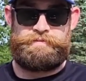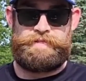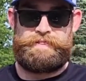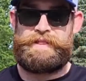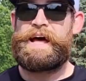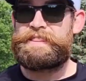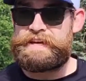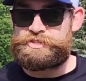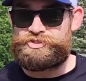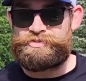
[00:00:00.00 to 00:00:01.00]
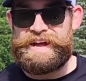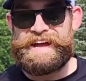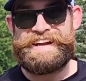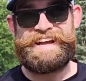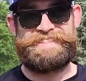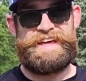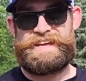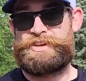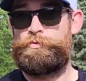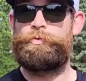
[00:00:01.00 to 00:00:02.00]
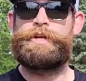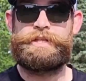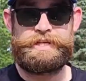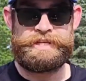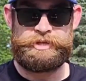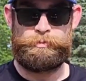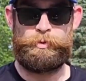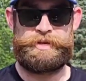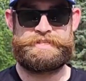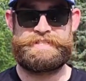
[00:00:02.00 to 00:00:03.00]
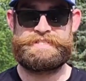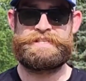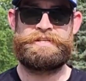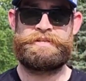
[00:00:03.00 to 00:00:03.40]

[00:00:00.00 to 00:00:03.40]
a lot less drag and that I can really clear more distance,